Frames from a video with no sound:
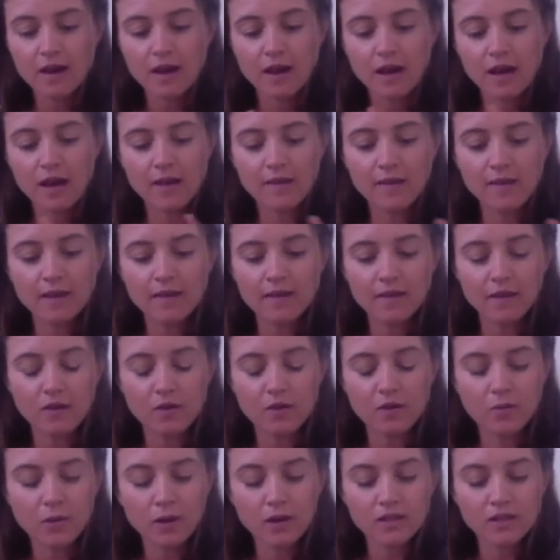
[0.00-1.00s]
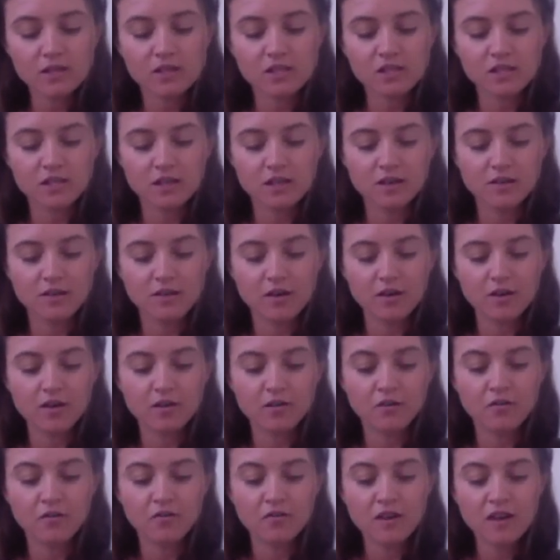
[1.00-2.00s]
and then the question
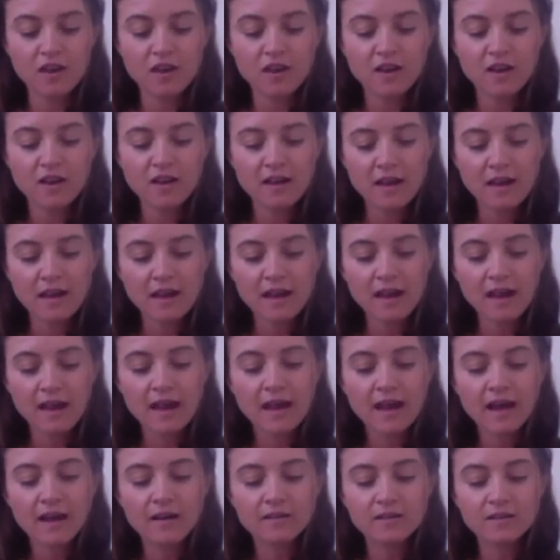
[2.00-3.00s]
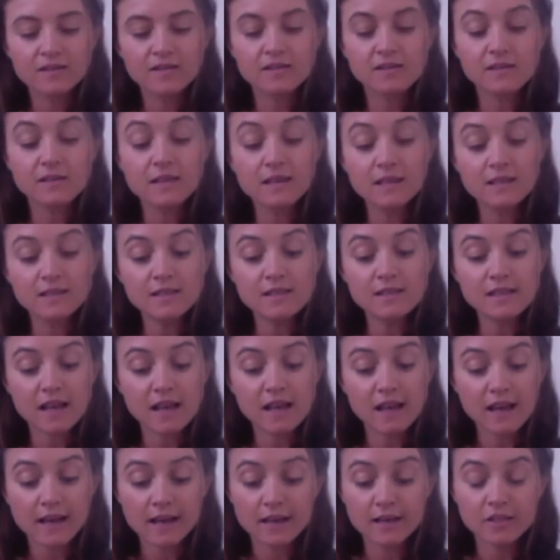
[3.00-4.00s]
of, how does this
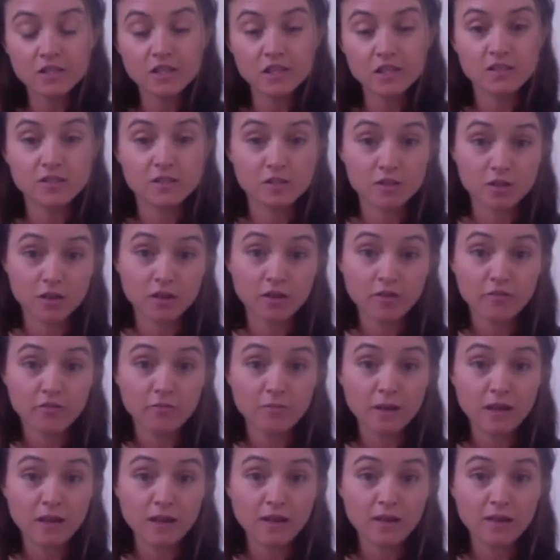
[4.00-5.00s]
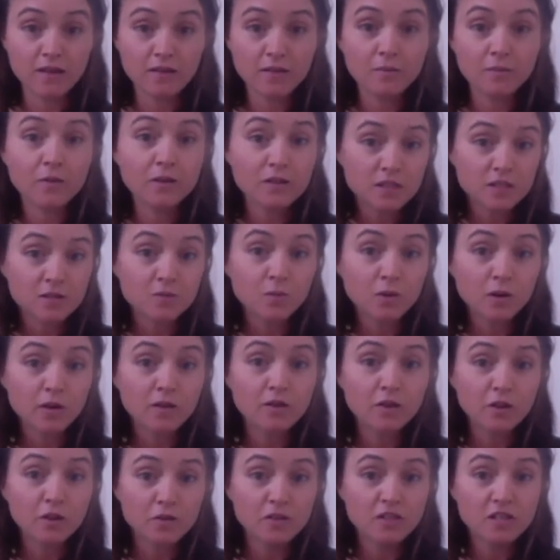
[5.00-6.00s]
energy serve me, which is what
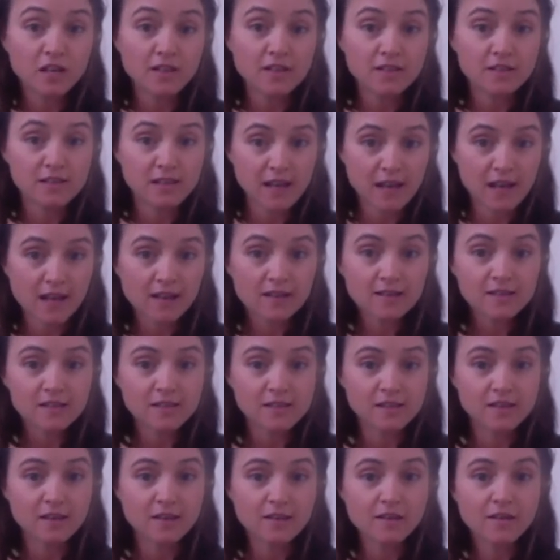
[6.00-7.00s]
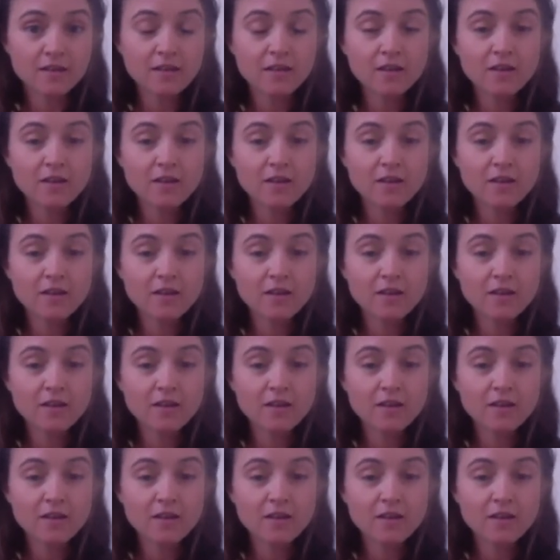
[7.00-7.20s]
you just answered.